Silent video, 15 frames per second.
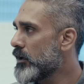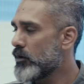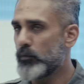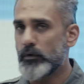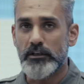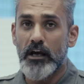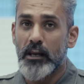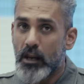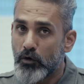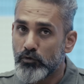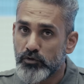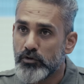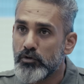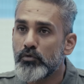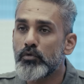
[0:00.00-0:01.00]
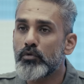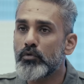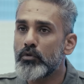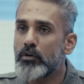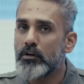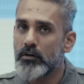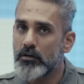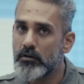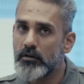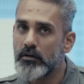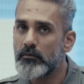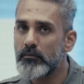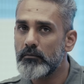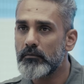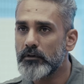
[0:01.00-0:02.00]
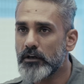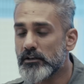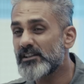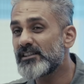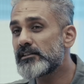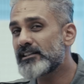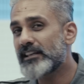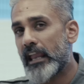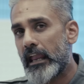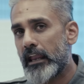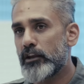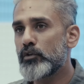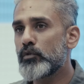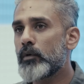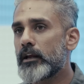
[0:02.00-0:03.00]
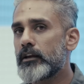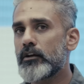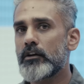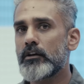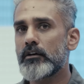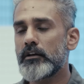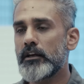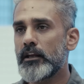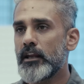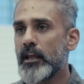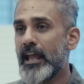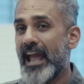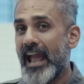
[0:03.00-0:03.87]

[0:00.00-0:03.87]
which allows you to learn, doesn't scare you while you're learning,